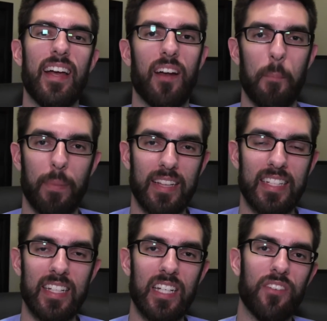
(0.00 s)
And I
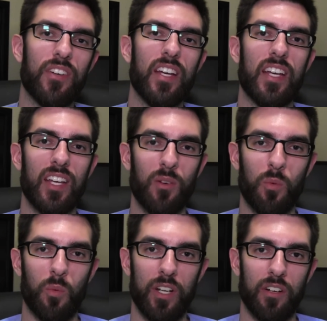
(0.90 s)
believe it
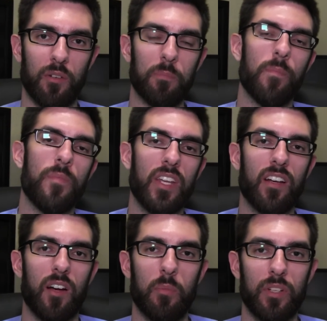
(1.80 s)
will.
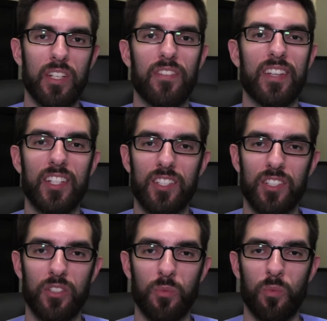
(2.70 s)
I believe that this
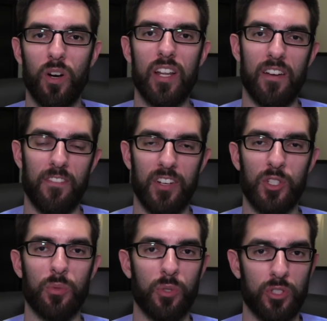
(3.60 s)
is what an
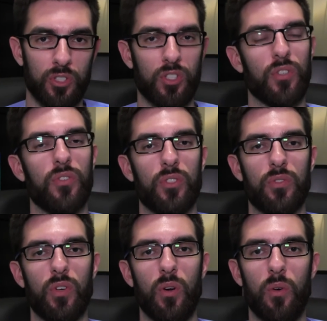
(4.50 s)
eventual
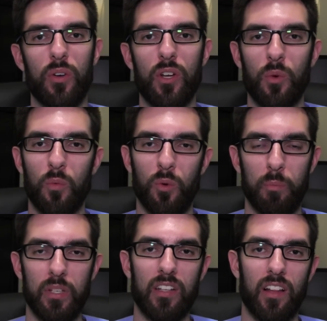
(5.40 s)
Surface phone will
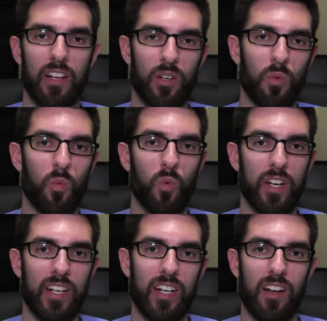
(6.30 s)
be like
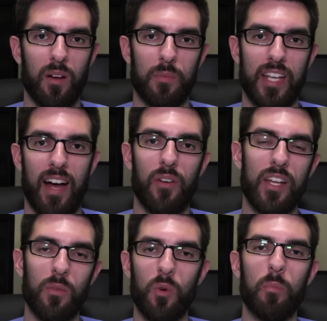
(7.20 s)
when it comes out.
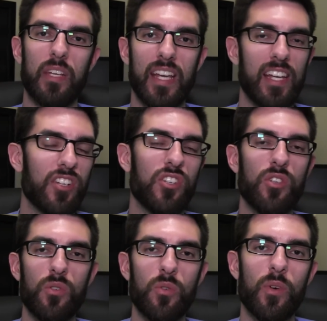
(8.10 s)
It will be a
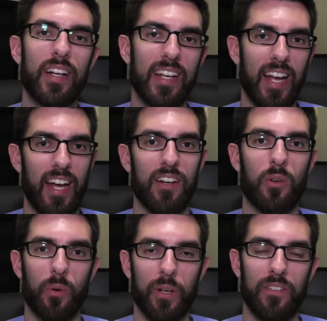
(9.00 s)
new
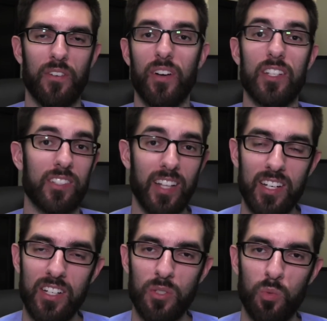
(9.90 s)
category of device.
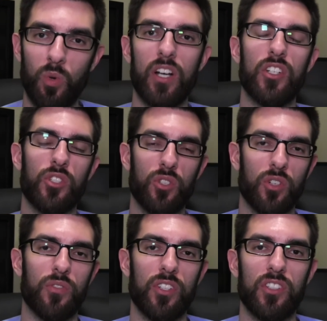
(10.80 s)
That is what
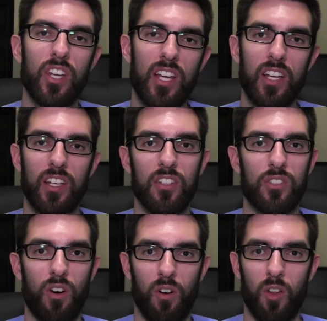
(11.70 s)
Surface
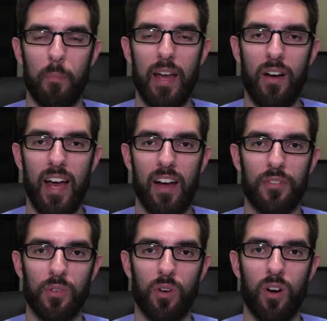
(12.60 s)
is all about
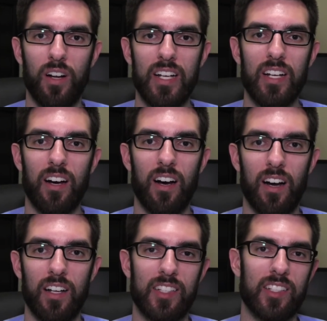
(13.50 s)
after all.
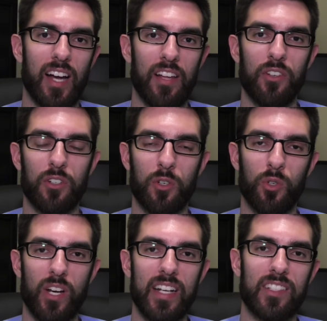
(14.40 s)
Uh, it's either
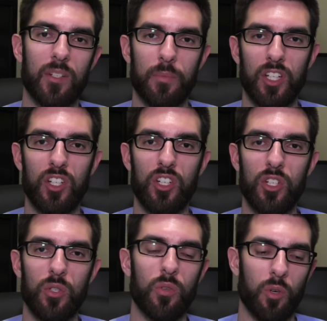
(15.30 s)
creating something
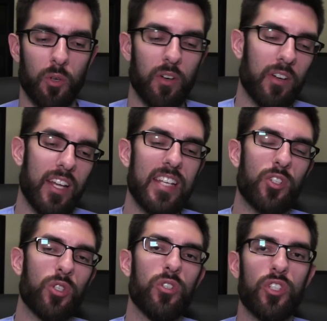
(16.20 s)
new or
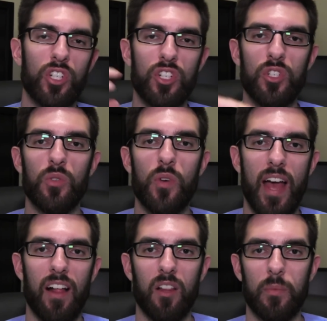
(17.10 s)
introducing new
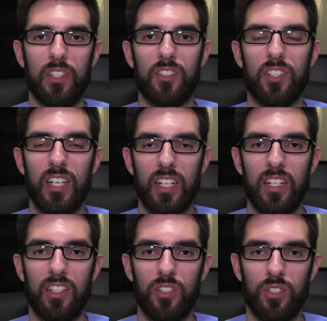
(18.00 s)
elements
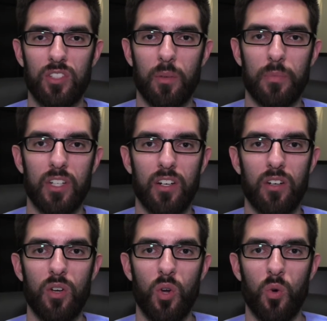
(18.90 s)
into
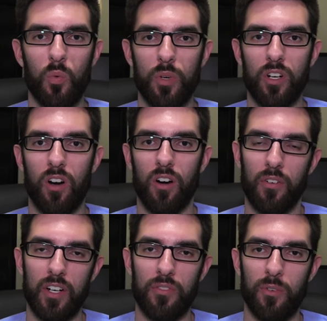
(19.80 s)
something we are
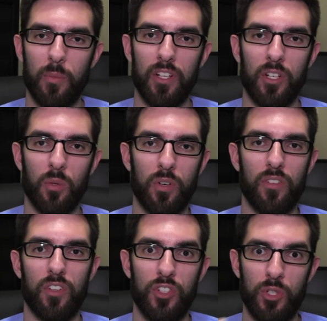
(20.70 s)
already familiar
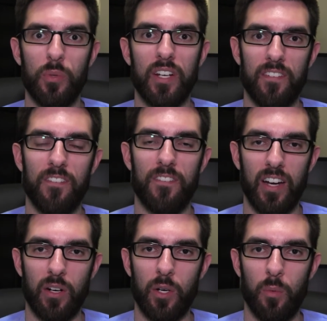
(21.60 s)
with and doing it
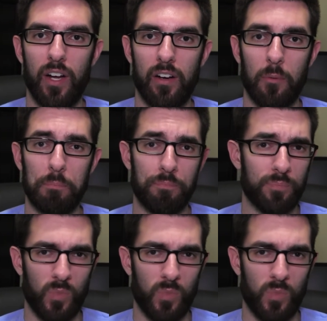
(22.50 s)
very well.